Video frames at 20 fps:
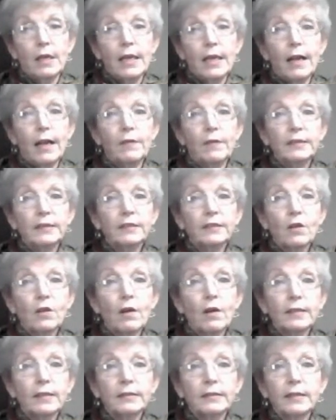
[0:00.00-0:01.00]
And this
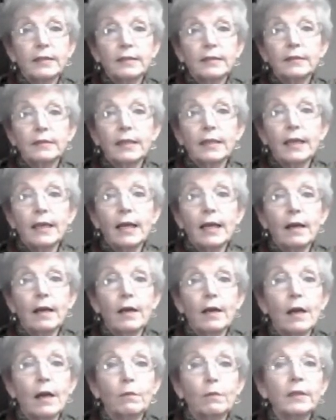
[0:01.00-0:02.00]
causes
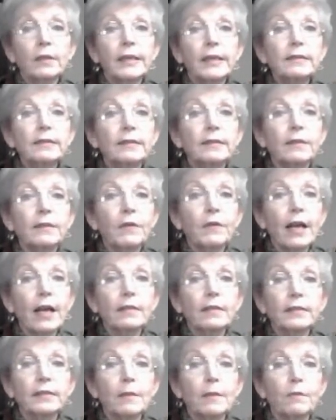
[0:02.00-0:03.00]
a release of
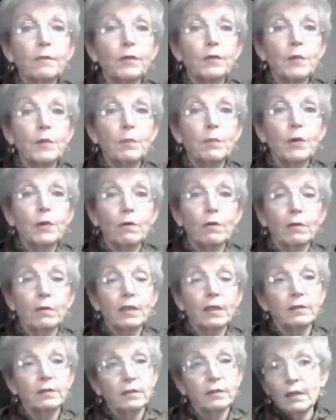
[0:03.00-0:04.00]
calcium from the bone,
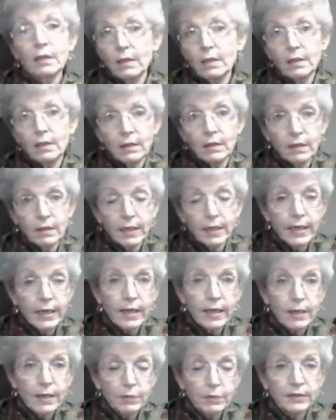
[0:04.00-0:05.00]
because
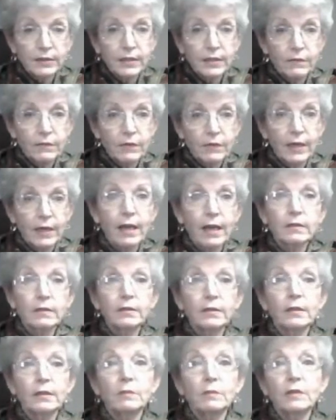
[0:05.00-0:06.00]
99% of our
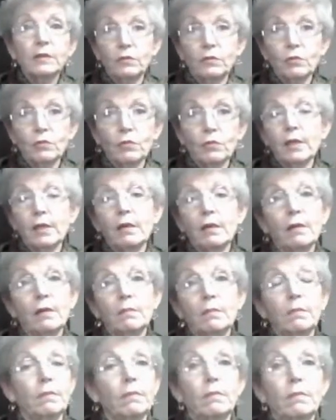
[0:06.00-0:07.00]
calcium is stored in
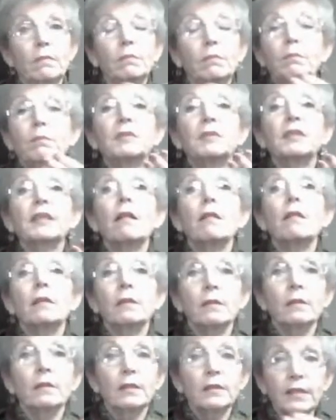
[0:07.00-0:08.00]
our
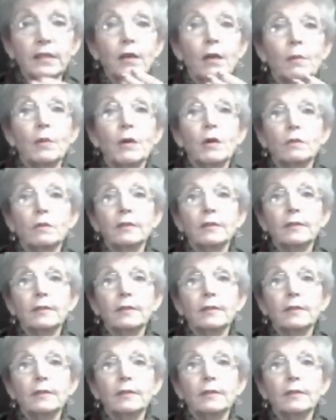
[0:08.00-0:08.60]
skeleton, it's in our bones.